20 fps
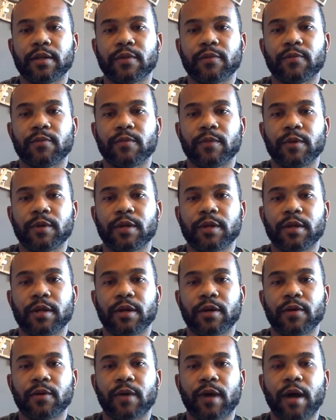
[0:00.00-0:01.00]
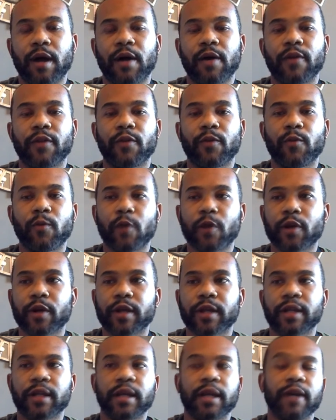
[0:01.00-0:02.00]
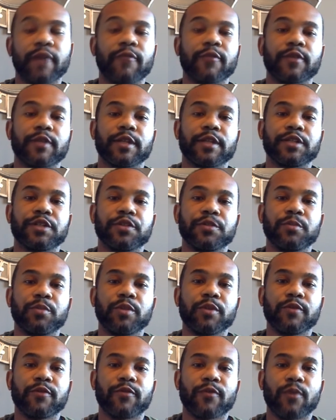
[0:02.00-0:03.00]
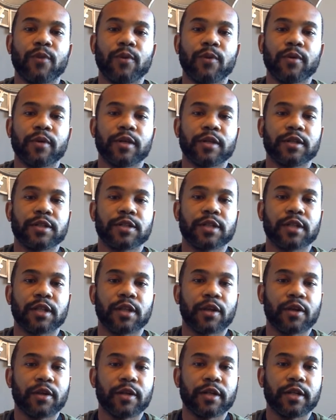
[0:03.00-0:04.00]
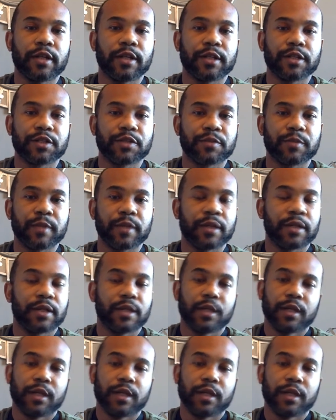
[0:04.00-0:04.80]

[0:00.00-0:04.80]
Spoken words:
all the work and effort that you put forward into learning the instrument